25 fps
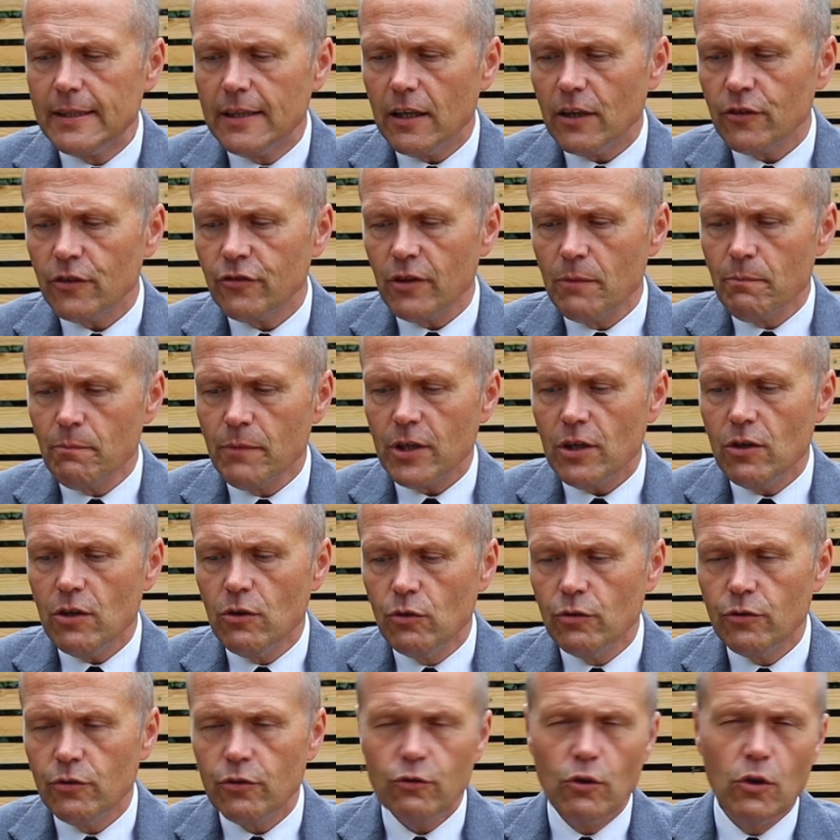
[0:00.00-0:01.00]
As somebody
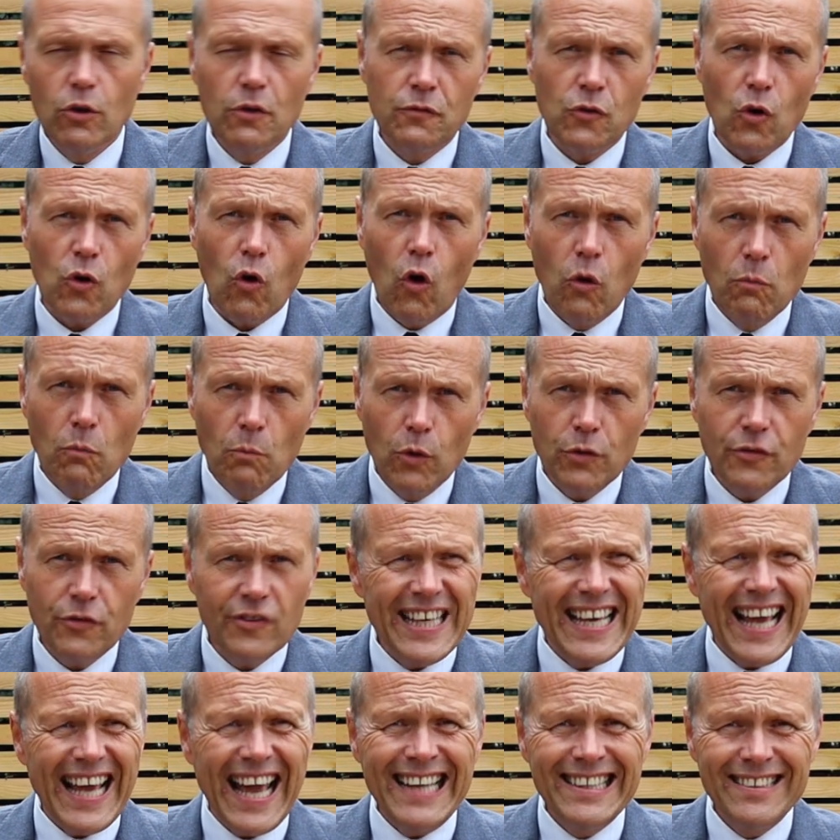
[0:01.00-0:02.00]
who's served almost
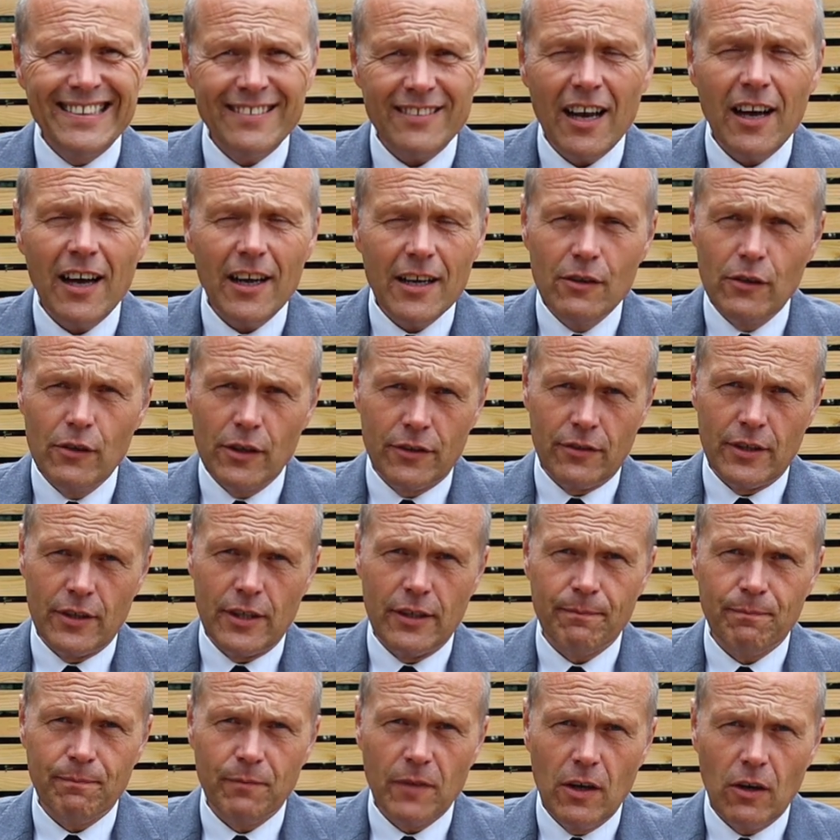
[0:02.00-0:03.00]
the
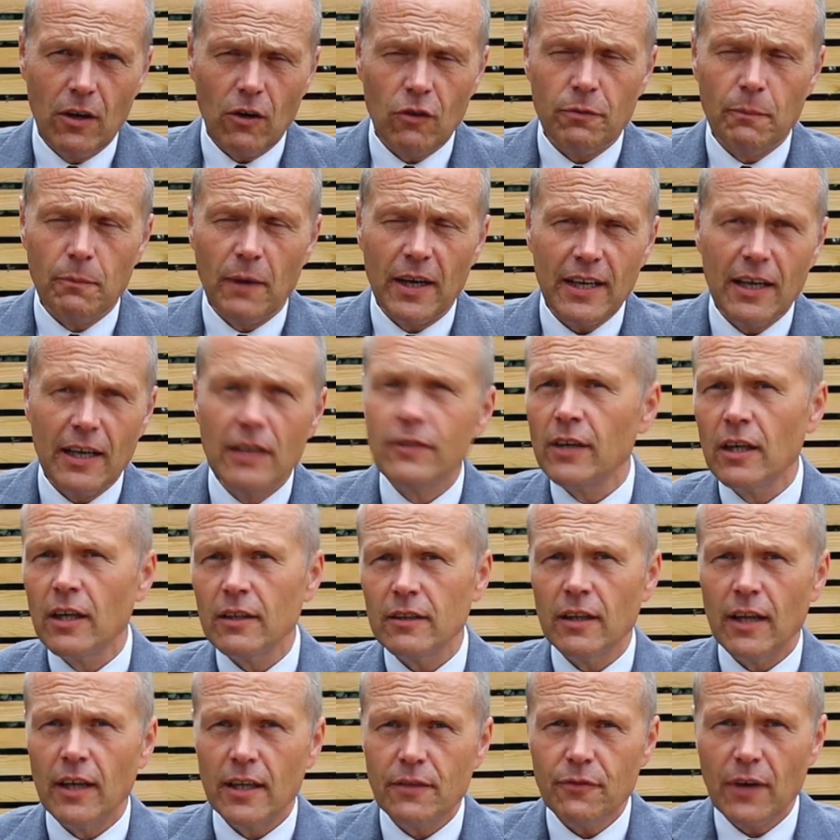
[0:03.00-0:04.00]
entirety of my adult
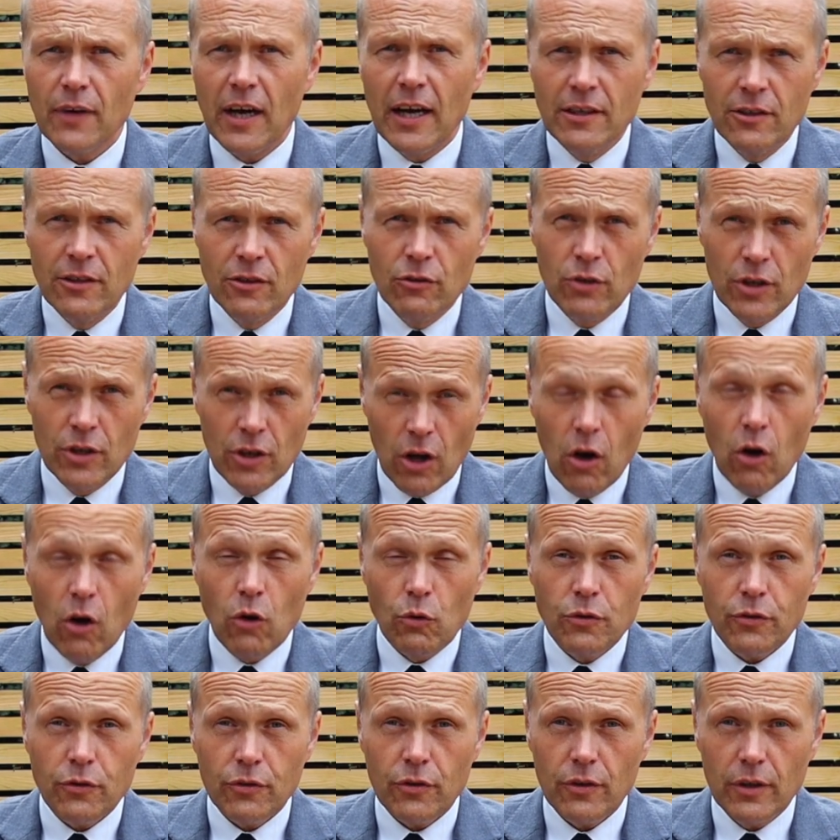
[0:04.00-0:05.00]
life under an
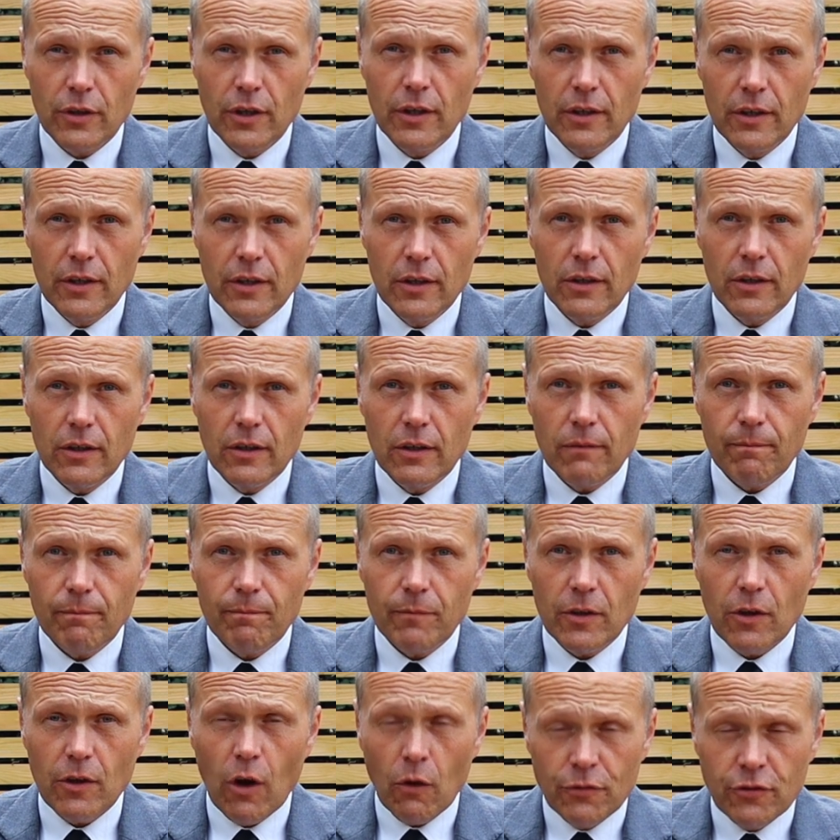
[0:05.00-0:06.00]
oath
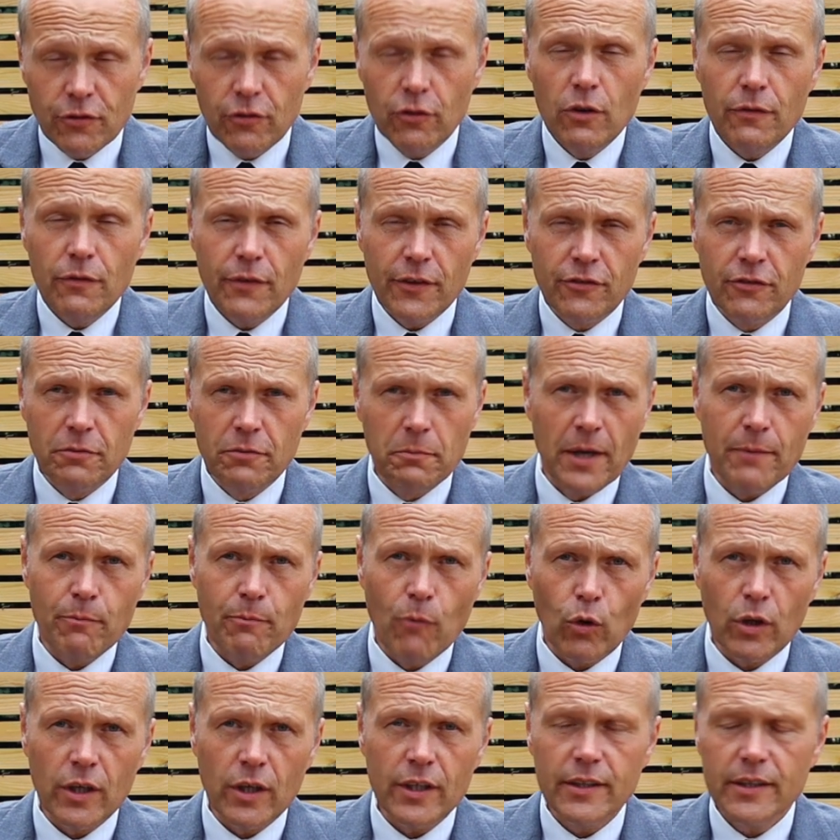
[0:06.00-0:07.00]
of service to my
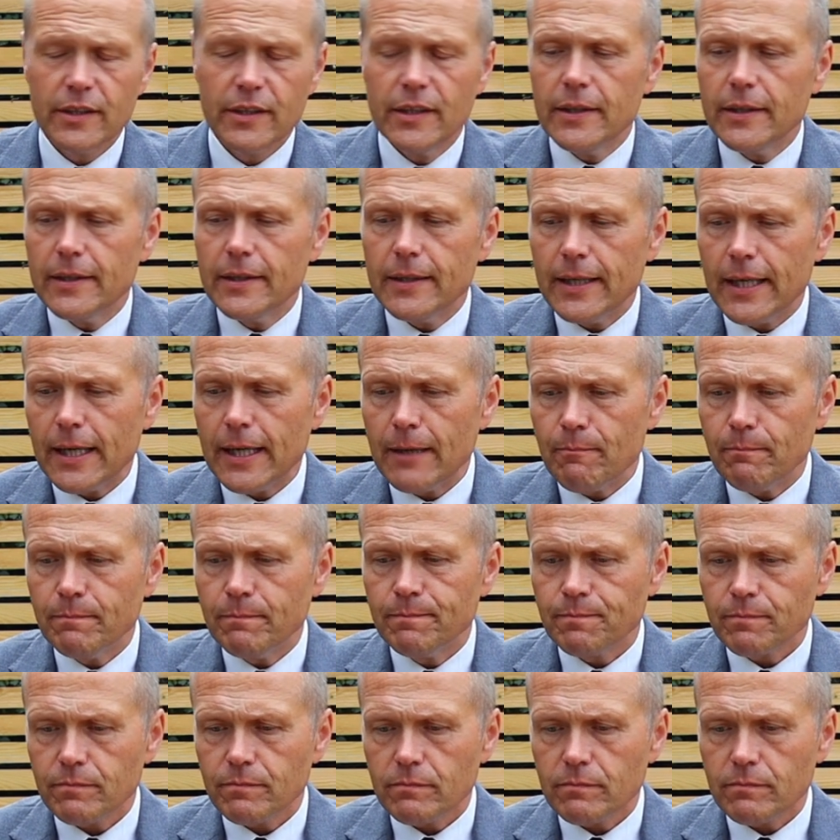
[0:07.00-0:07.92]
monarch, um,